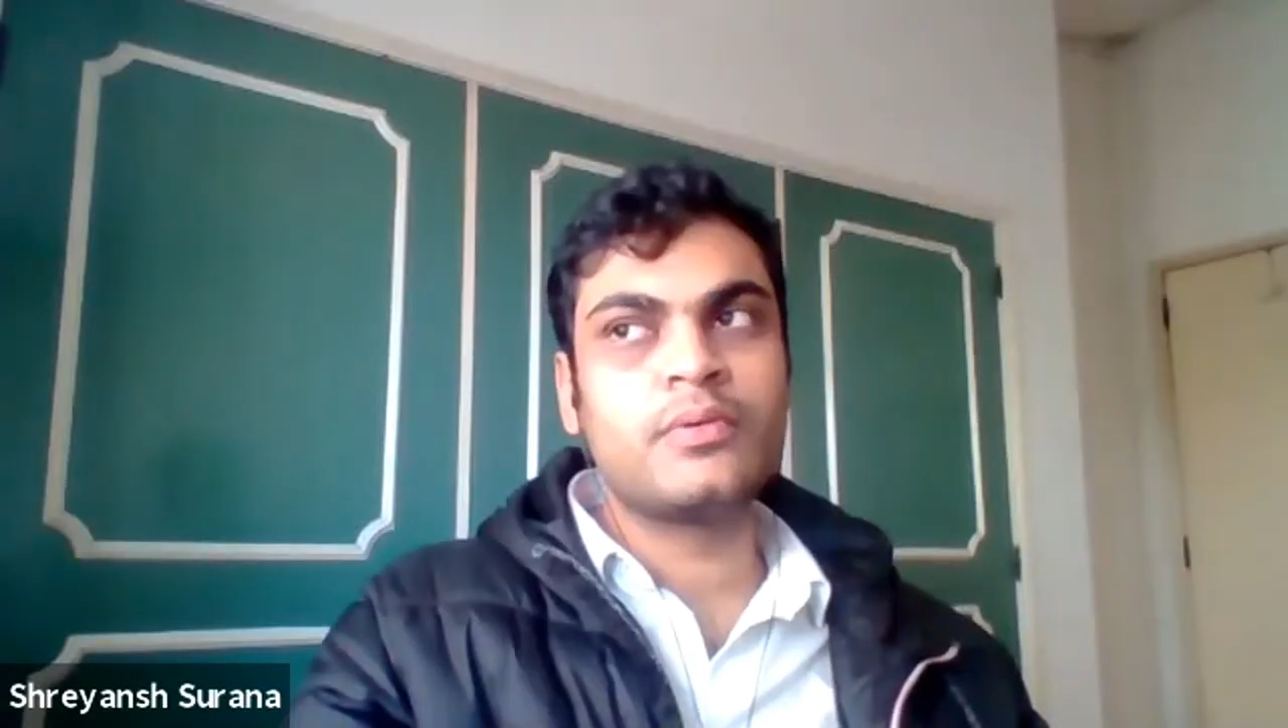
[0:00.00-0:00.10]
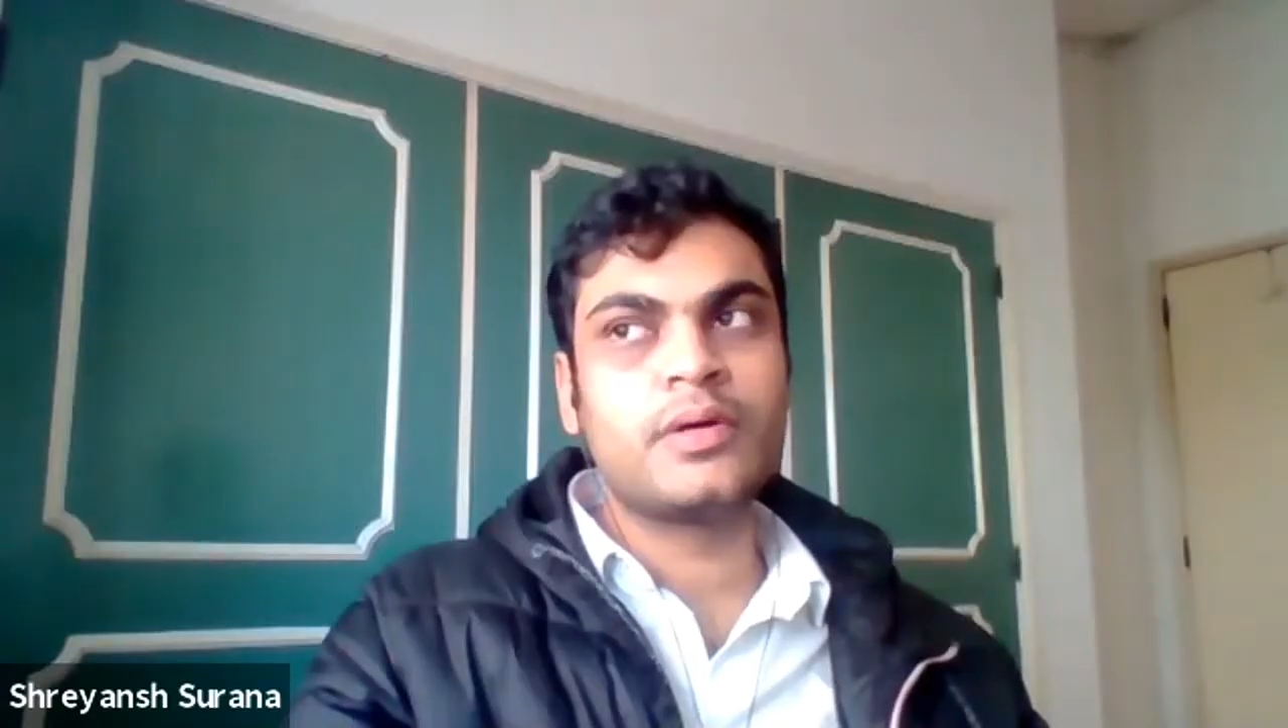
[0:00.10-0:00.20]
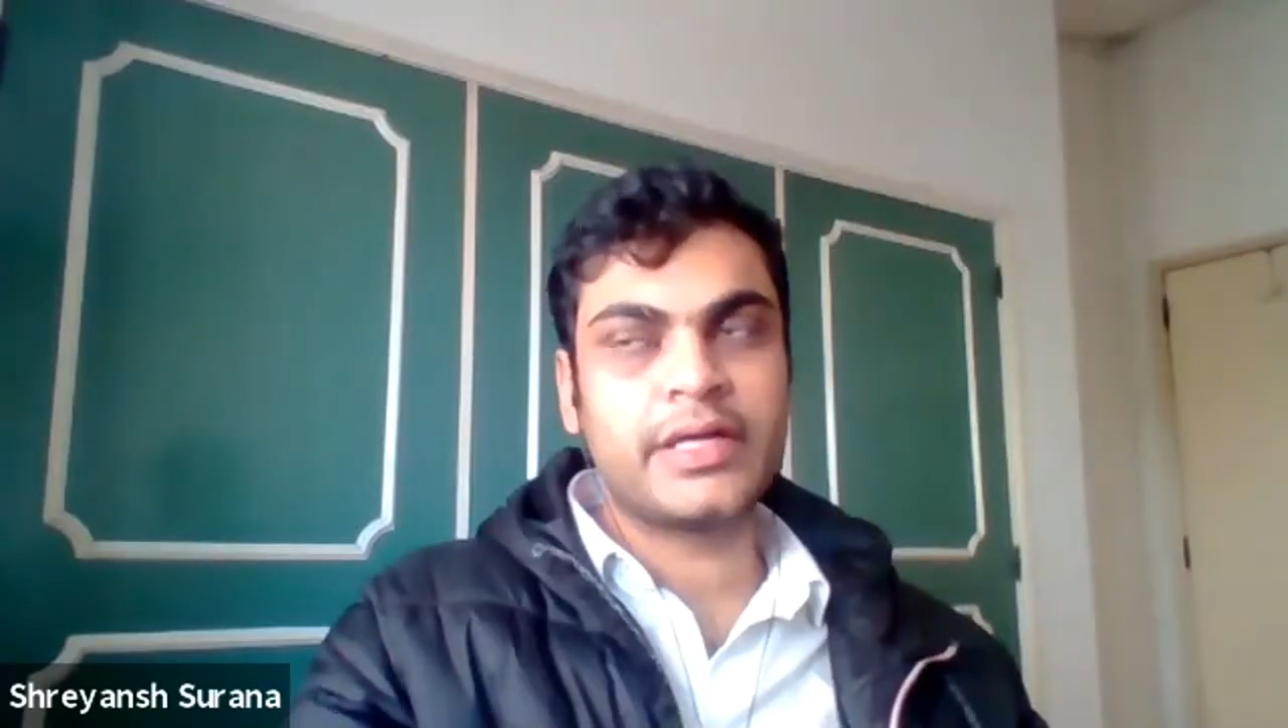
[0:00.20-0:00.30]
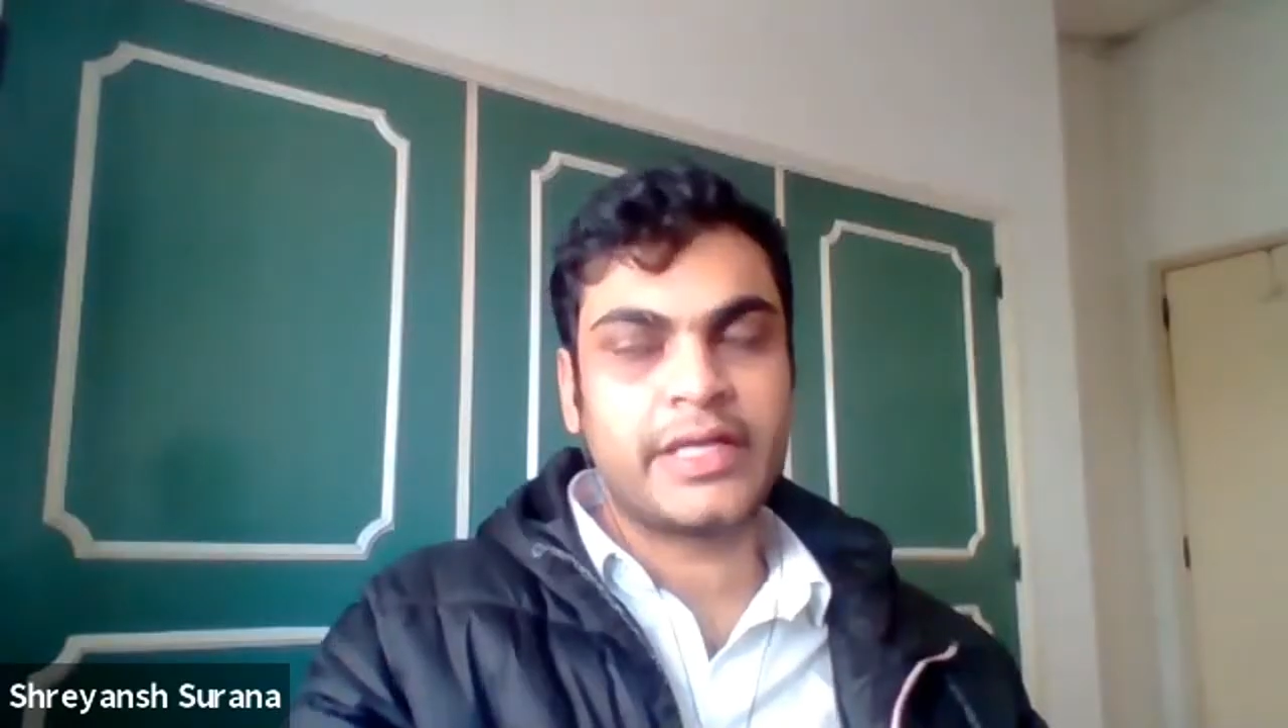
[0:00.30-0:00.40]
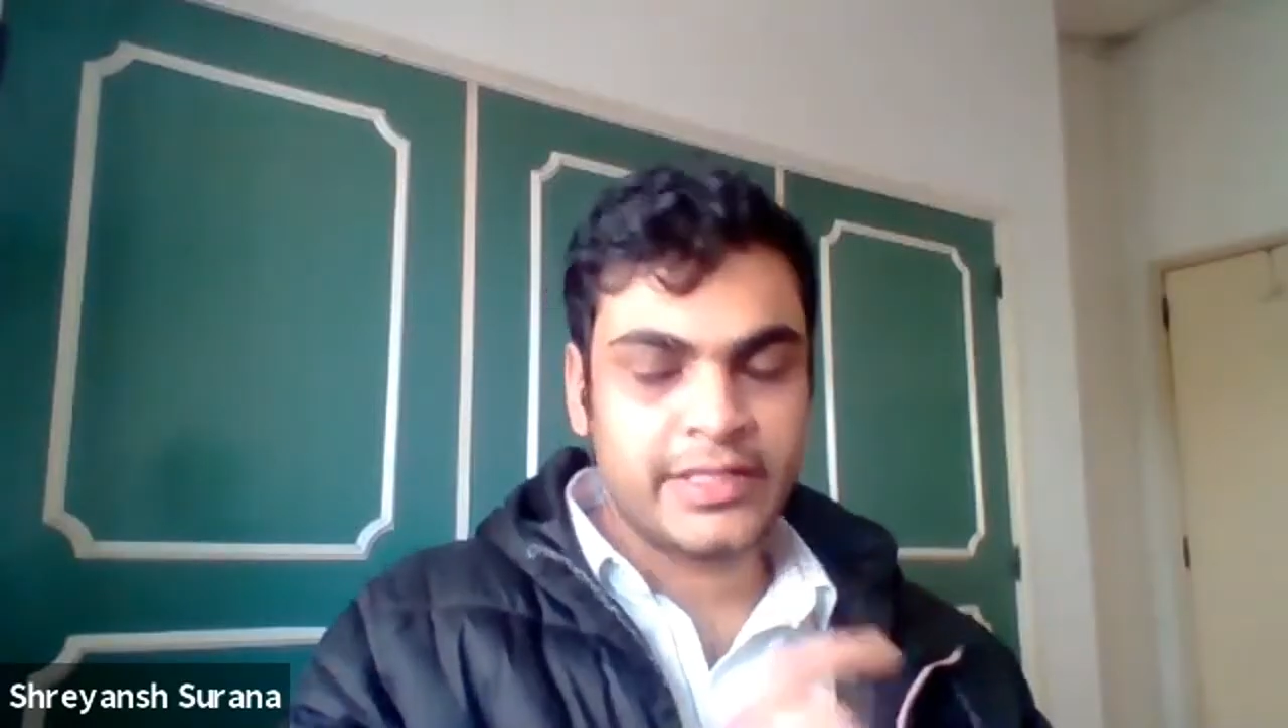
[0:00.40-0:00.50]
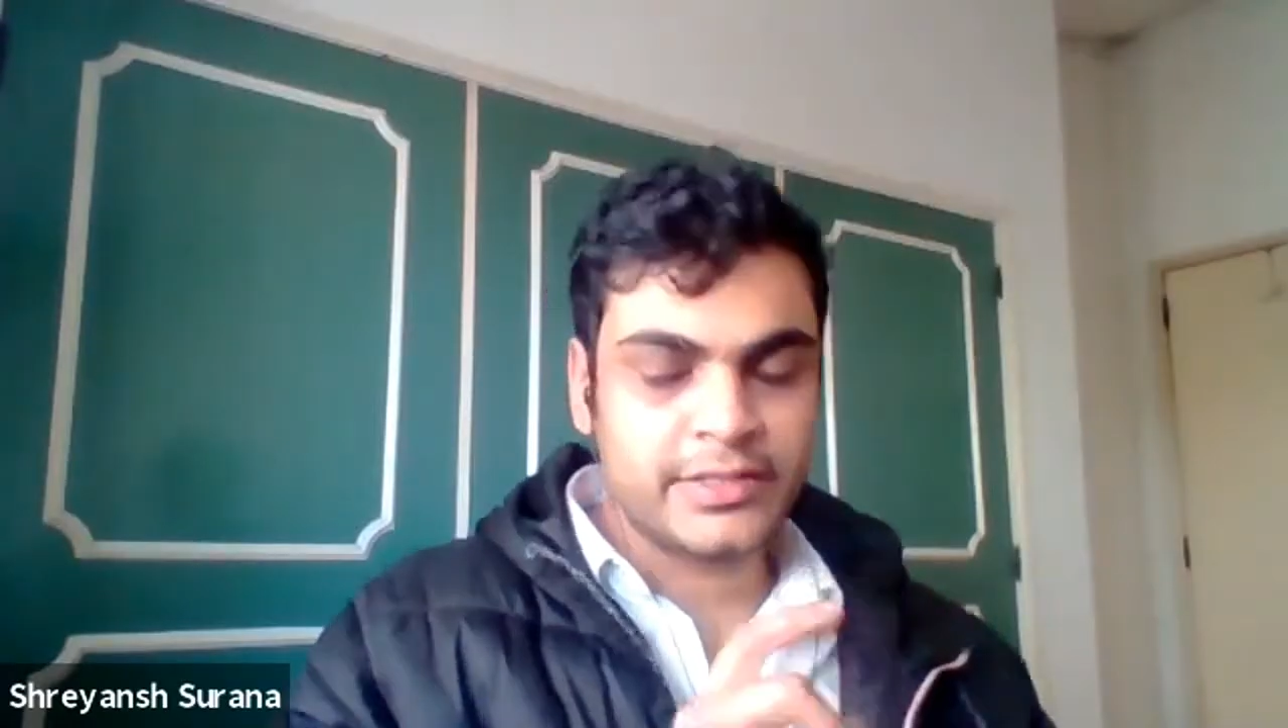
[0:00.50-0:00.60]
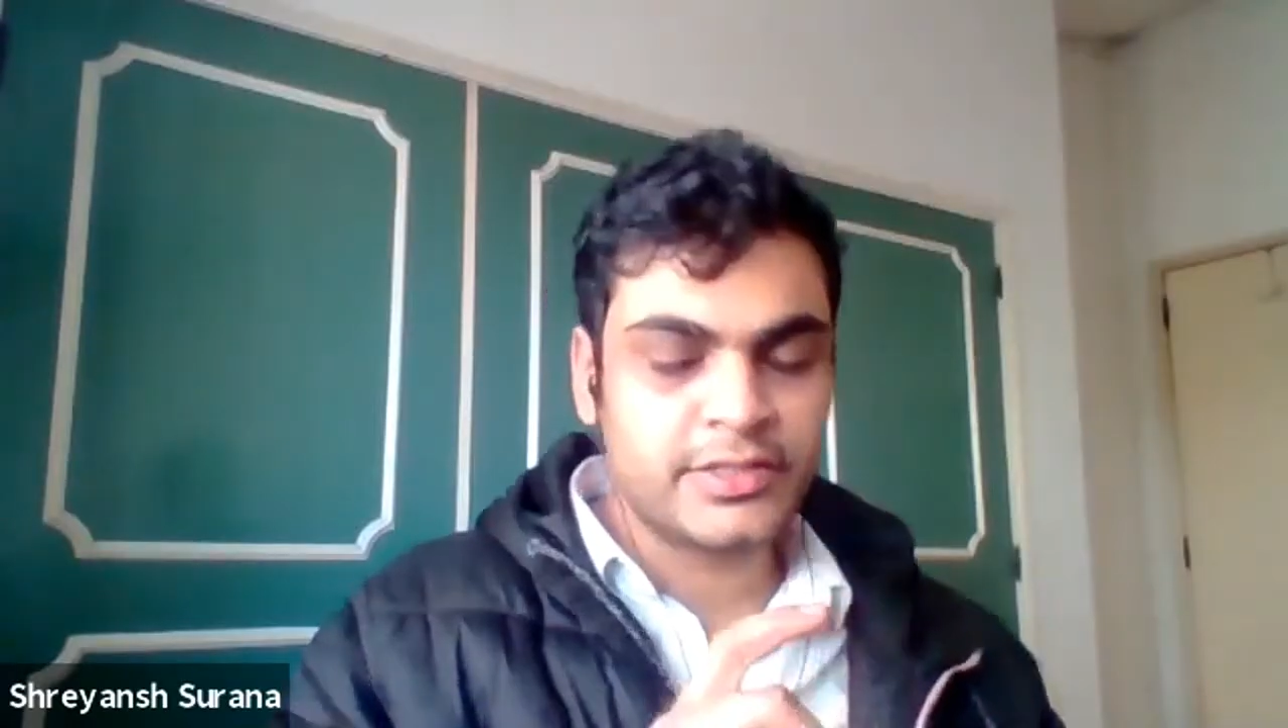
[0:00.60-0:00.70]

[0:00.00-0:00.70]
again